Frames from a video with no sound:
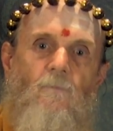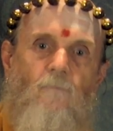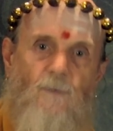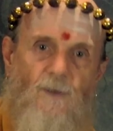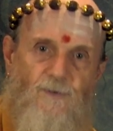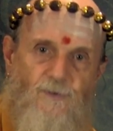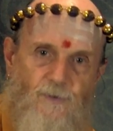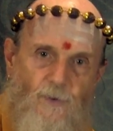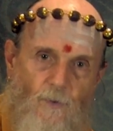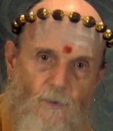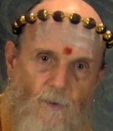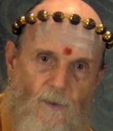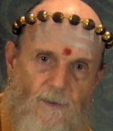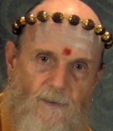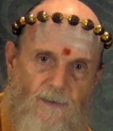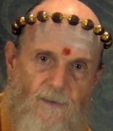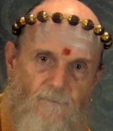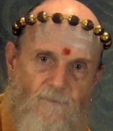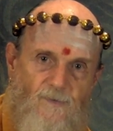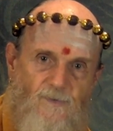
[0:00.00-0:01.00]

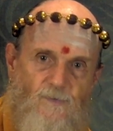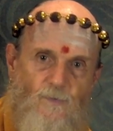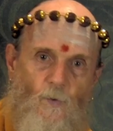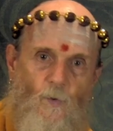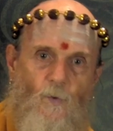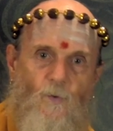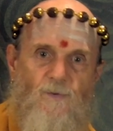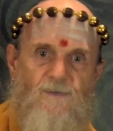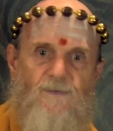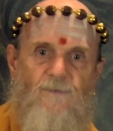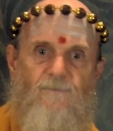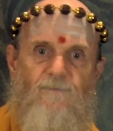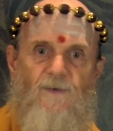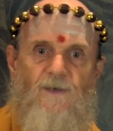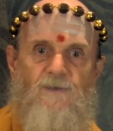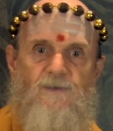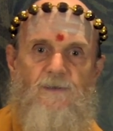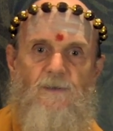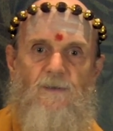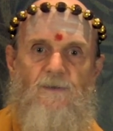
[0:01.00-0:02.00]
maturity of the soul
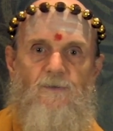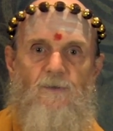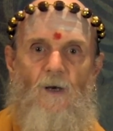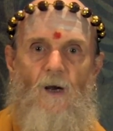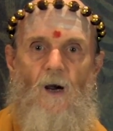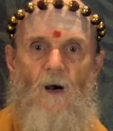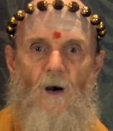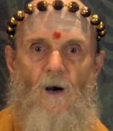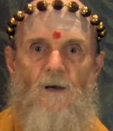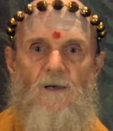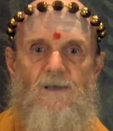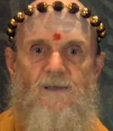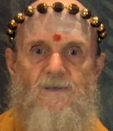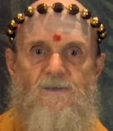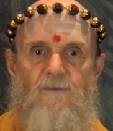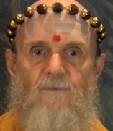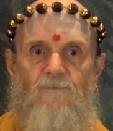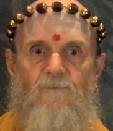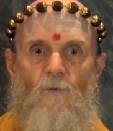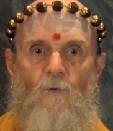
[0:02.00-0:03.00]
sufficient to harness
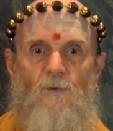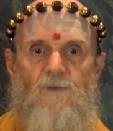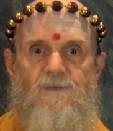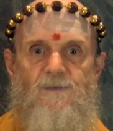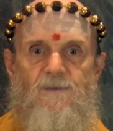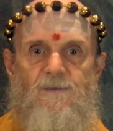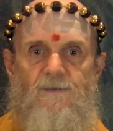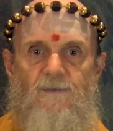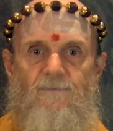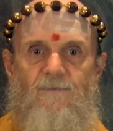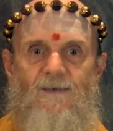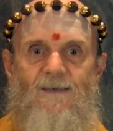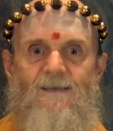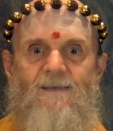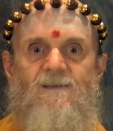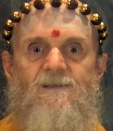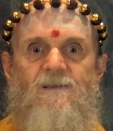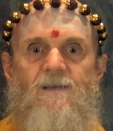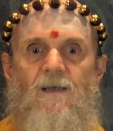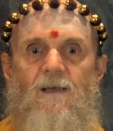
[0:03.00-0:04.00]
the forces of
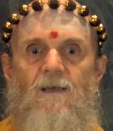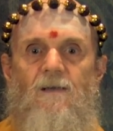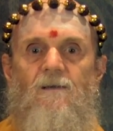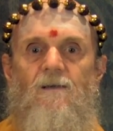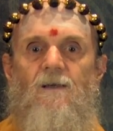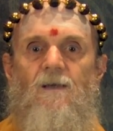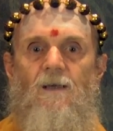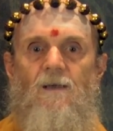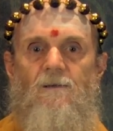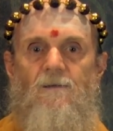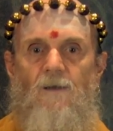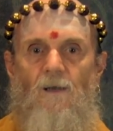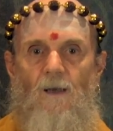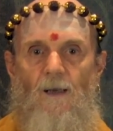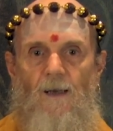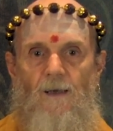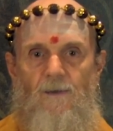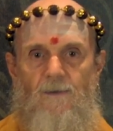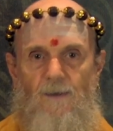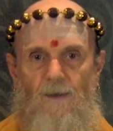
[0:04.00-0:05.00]
instinct,
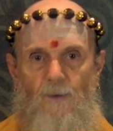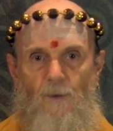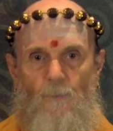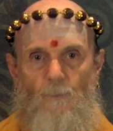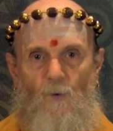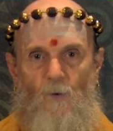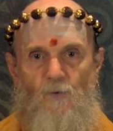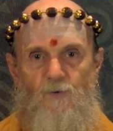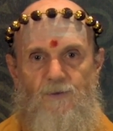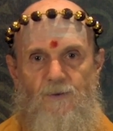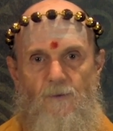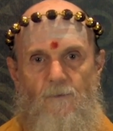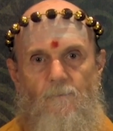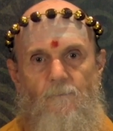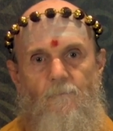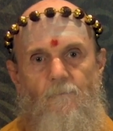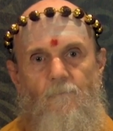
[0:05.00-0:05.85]
intellect, and emotion.